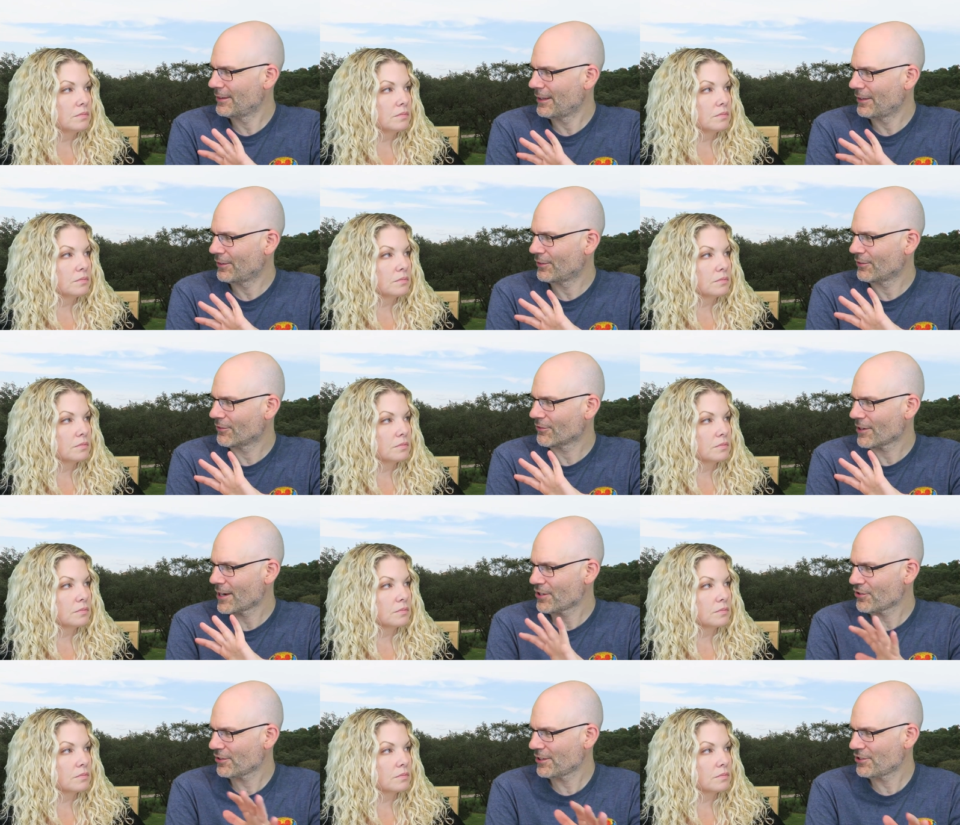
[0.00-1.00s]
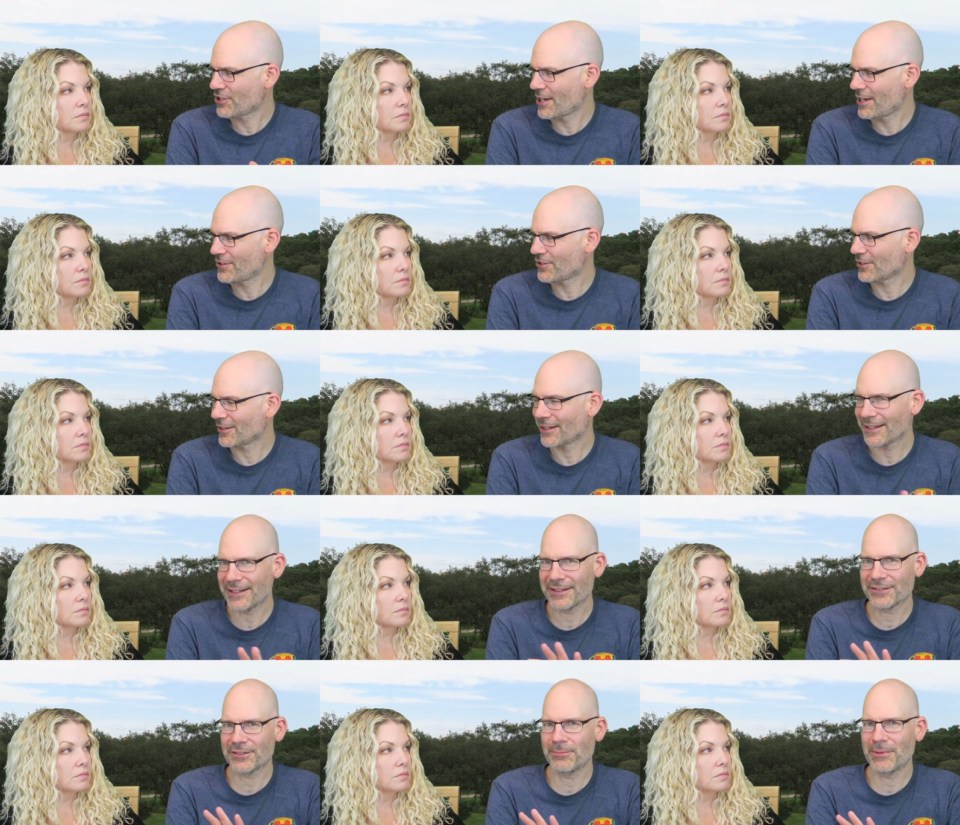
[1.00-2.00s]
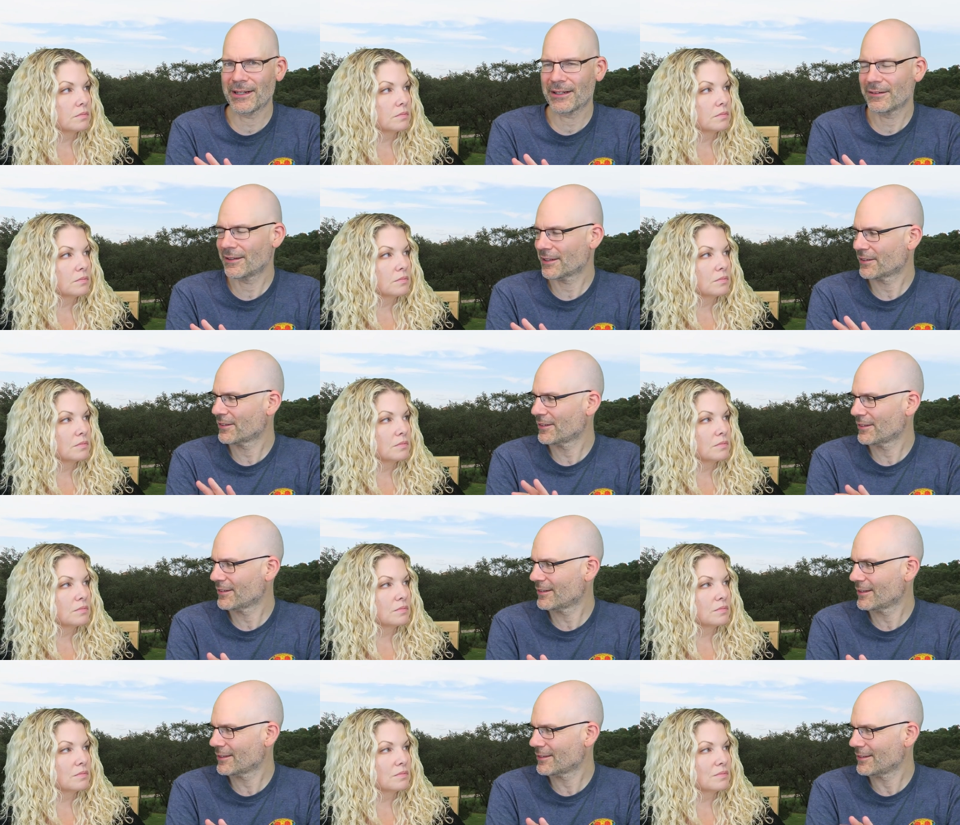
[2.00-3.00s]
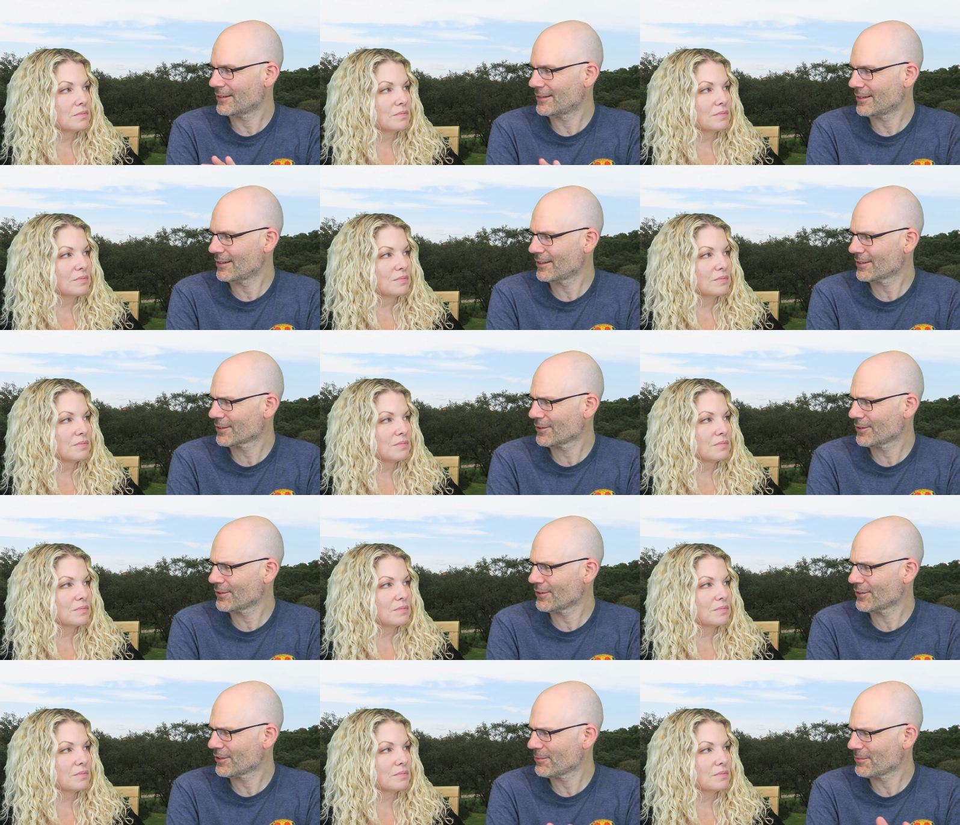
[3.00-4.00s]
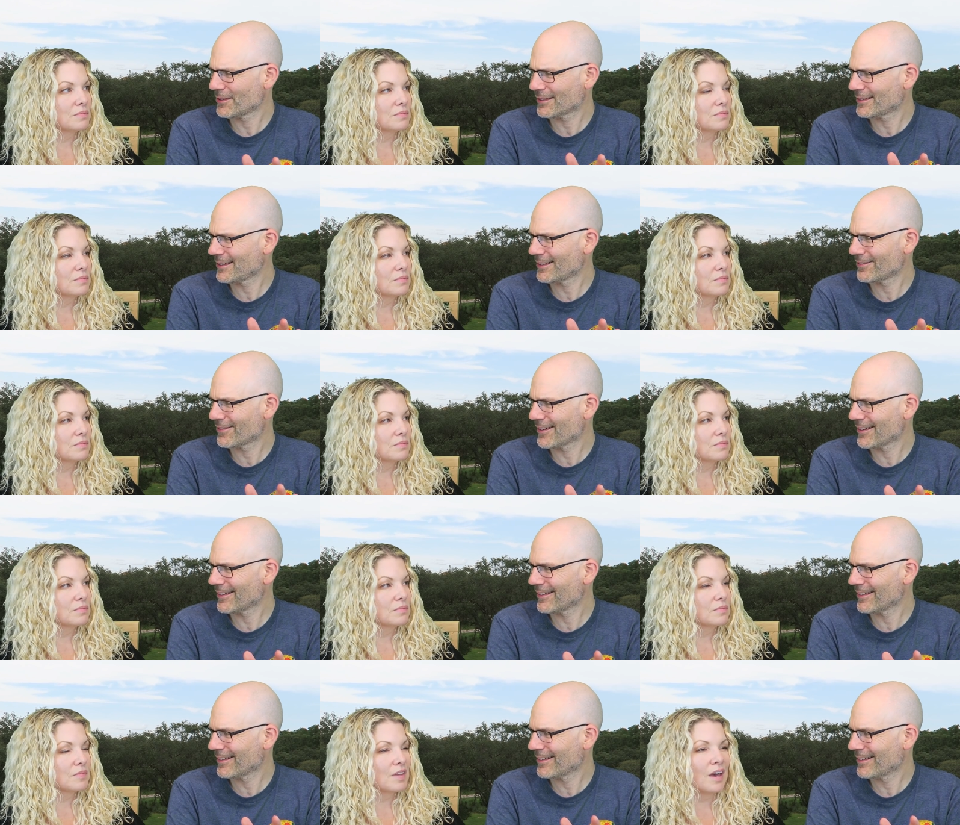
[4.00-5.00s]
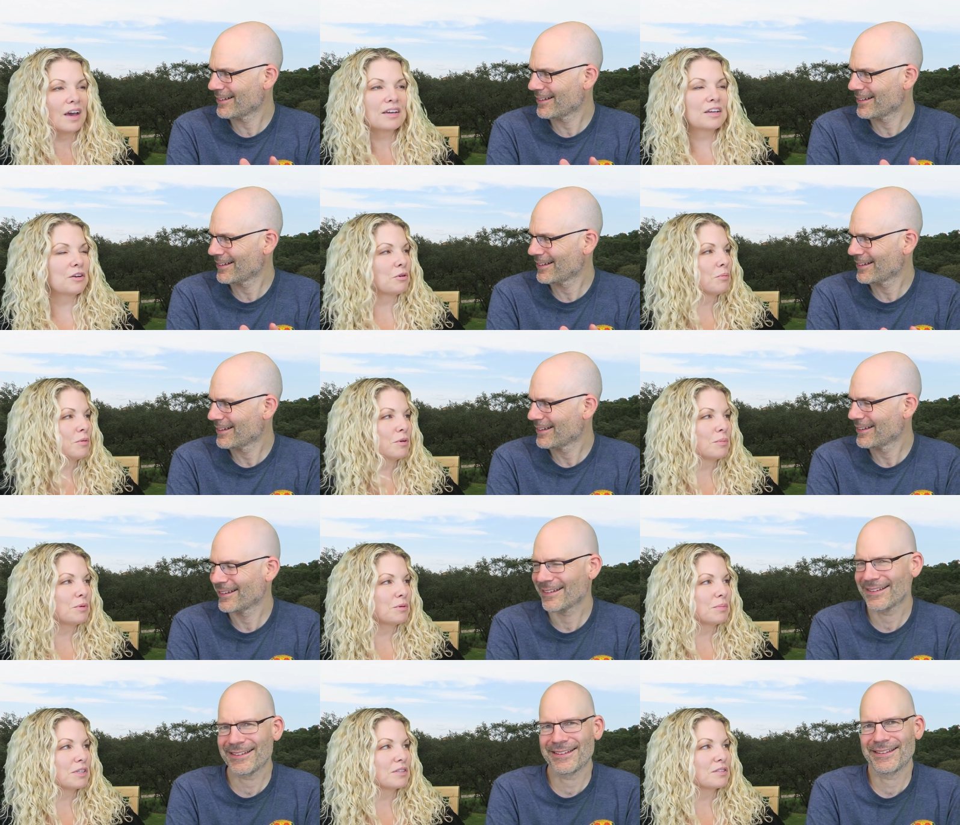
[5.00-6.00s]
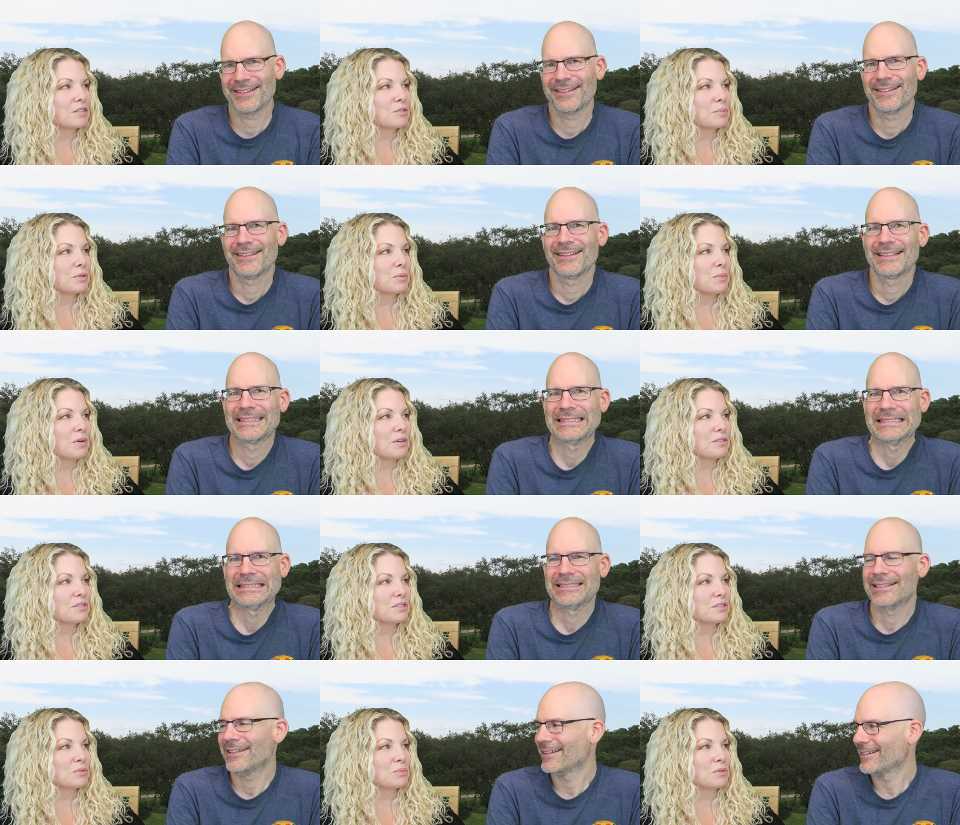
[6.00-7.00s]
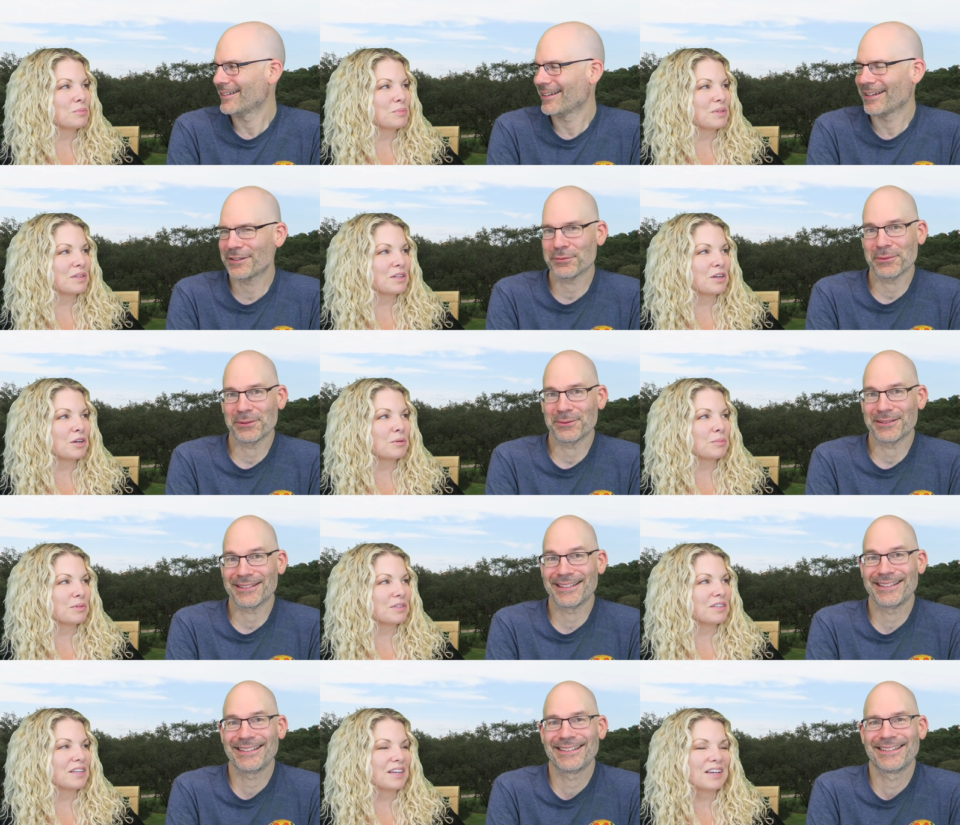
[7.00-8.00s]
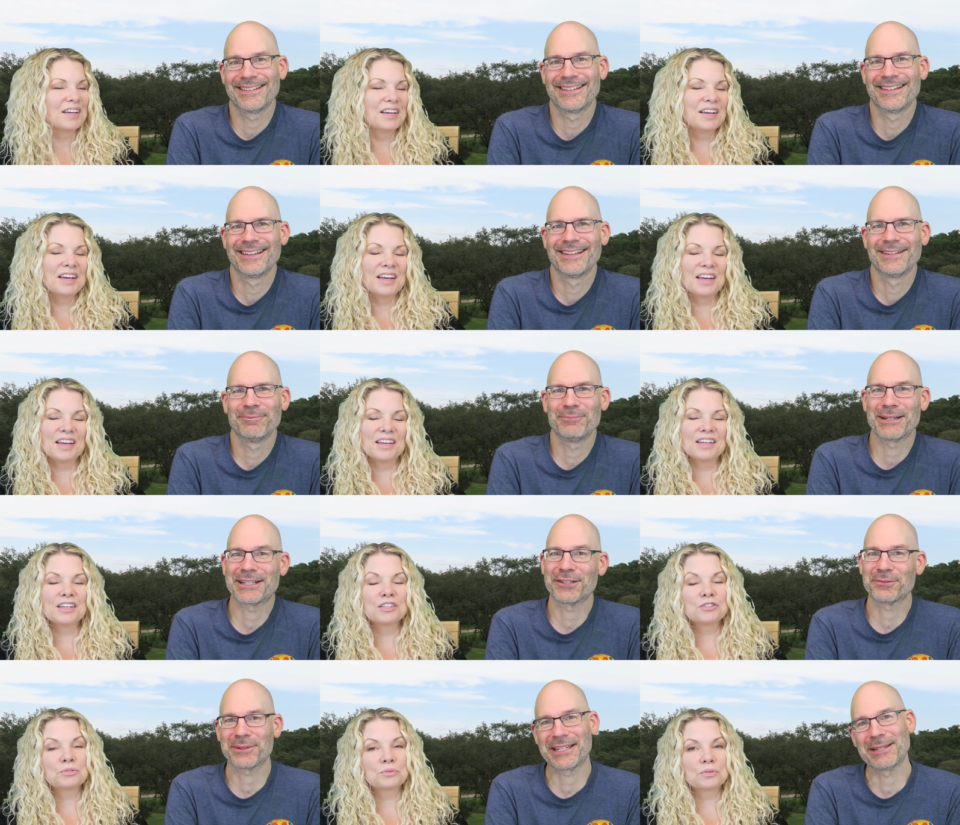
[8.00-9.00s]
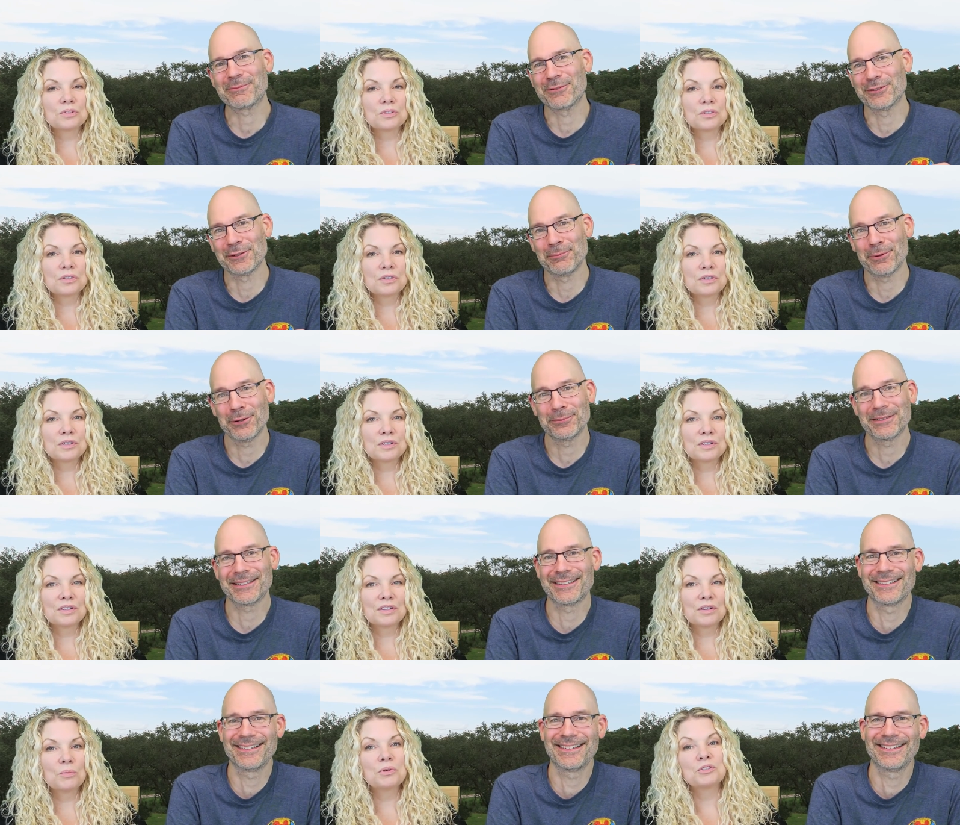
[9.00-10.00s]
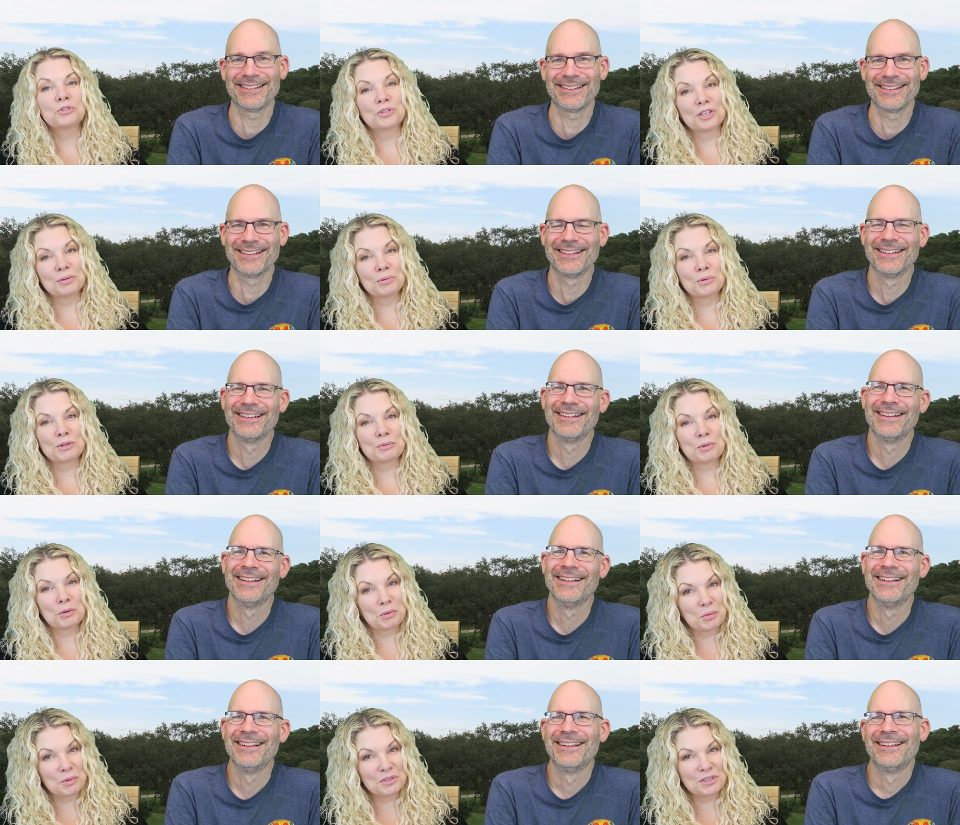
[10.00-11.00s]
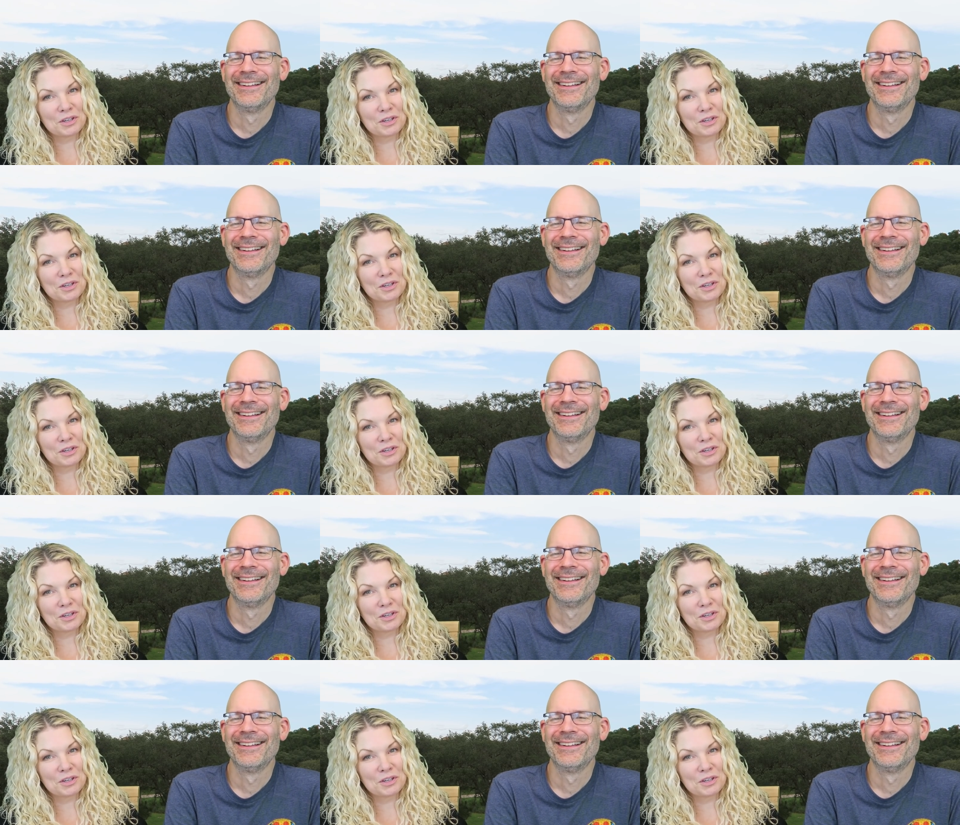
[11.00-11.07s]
Speaker 1: they gradually changed the lighting to make it like sunset to dusk or something like that, right?
Speaker 2: I can't remember because it's been a while since
Speaker 1: we've been there, but... Because we keep going to Boma.
Speaker 2: We do keep going to Boma. We'll